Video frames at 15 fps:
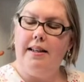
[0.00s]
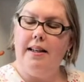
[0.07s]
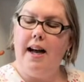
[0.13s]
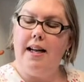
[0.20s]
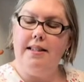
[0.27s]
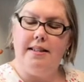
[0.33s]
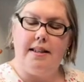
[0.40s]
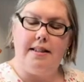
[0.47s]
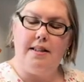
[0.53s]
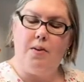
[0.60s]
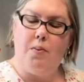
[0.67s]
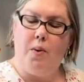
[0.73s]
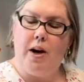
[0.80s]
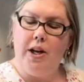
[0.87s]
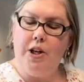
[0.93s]
God doesn't
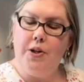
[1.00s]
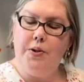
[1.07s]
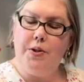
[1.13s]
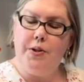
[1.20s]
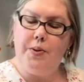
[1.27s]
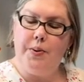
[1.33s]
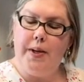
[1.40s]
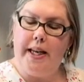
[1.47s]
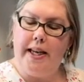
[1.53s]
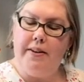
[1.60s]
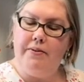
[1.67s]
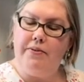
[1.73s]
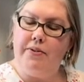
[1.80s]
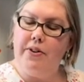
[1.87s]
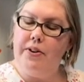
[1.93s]
want you to eat
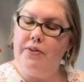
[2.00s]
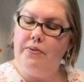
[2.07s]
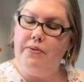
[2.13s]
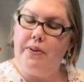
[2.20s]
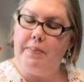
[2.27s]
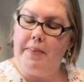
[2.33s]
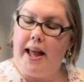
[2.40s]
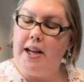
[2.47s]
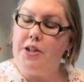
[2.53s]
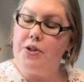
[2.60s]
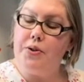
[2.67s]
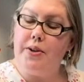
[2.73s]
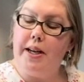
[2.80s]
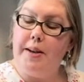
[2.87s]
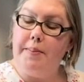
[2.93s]
fruit from that
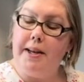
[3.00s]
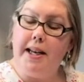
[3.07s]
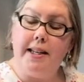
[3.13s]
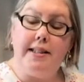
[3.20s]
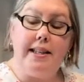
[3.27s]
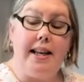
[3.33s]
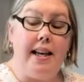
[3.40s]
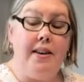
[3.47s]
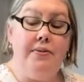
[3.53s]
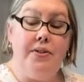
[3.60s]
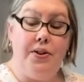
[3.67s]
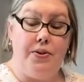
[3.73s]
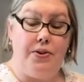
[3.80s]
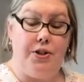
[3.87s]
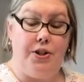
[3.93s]
tree because if
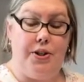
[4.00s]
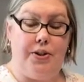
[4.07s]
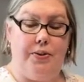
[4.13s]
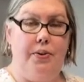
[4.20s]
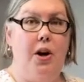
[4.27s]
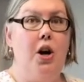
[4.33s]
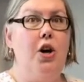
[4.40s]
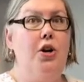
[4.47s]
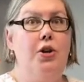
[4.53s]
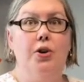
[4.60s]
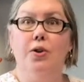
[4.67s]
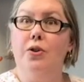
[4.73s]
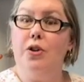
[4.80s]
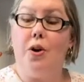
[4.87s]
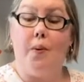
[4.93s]
you do,
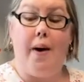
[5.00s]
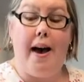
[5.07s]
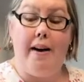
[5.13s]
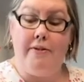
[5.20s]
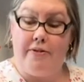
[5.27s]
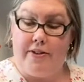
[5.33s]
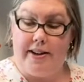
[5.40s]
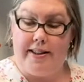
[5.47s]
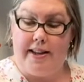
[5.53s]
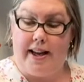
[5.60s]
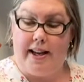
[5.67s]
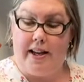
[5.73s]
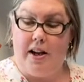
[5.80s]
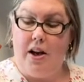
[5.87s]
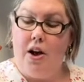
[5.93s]
you'll know
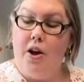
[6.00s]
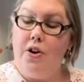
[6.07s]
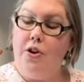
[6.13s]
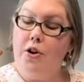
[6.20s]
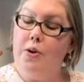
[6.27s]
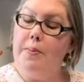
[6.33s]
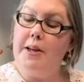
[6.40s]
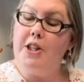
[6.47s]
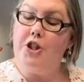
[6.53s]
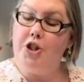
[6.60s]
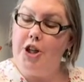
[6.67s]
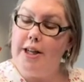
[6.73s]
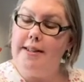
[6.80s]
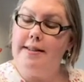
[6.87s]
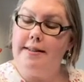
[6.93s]
everything. You'll be
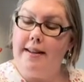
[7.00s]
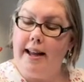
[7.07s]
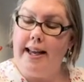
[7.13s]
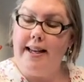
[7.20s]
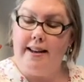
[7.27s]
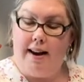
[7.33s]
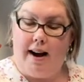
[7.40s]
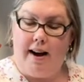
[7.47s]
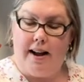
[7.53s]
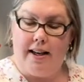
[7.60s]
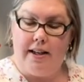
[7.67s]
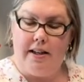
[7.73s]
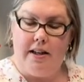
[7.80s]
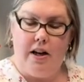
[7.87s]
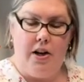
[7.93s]
just like God,
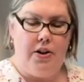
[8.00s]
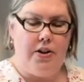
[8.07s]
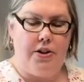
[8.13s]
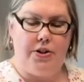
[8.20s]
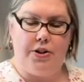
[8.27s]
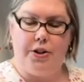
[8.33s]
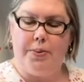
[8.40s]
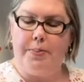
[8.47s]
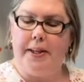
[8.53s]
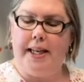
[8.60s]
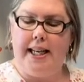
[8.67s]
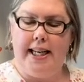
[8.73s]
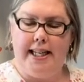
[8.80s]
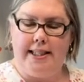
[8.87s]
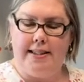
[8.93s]
the serpent
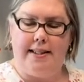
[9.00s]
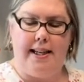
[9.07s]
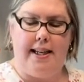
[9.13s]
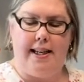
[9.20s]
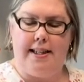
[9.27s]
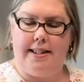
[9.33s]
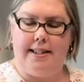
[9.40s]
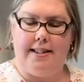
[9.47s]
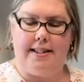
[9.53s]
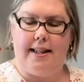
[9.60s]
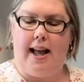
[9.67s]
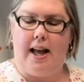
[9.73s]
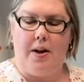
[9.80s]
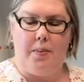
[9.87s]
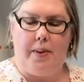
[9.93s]
hissed in a
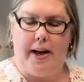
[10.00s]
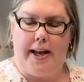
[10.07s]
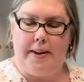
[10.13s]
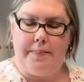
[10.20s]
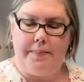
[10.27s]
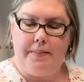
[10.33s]
sly way.